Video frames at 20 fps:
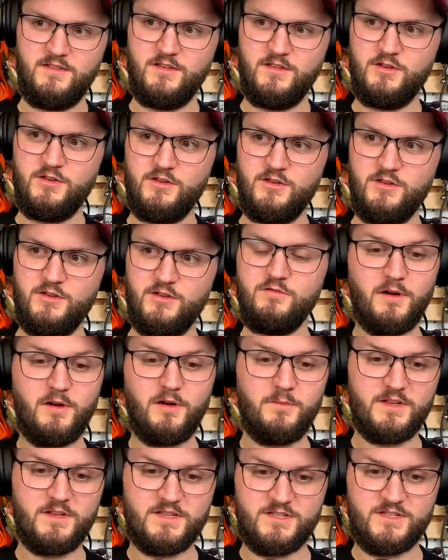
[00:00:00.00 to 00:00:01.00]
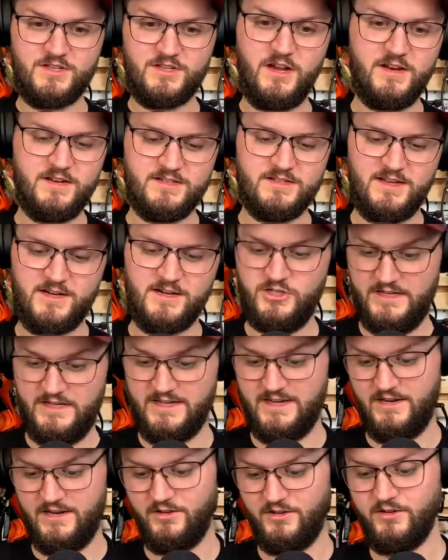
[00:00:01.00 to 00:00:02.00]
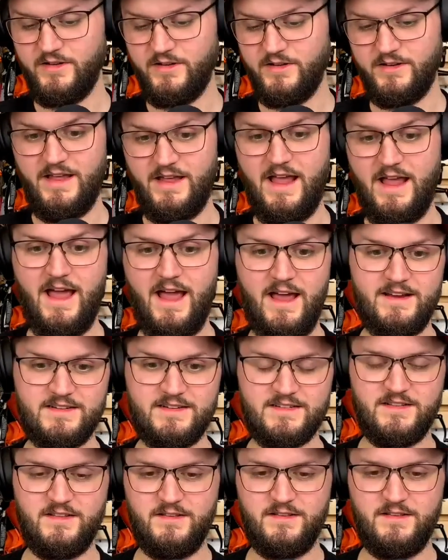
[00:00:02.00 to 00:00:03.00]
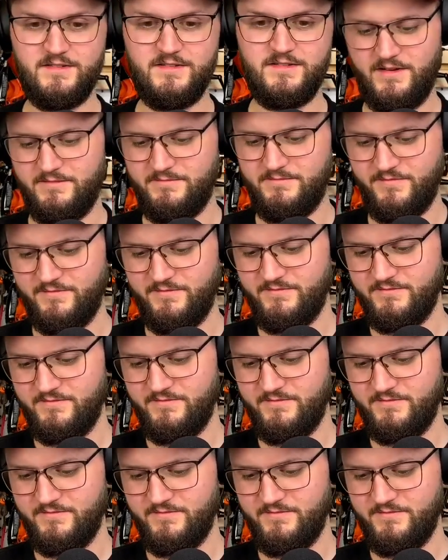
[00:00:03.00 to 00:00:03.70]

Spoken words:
the UV from the sun is actually killing the eggs and the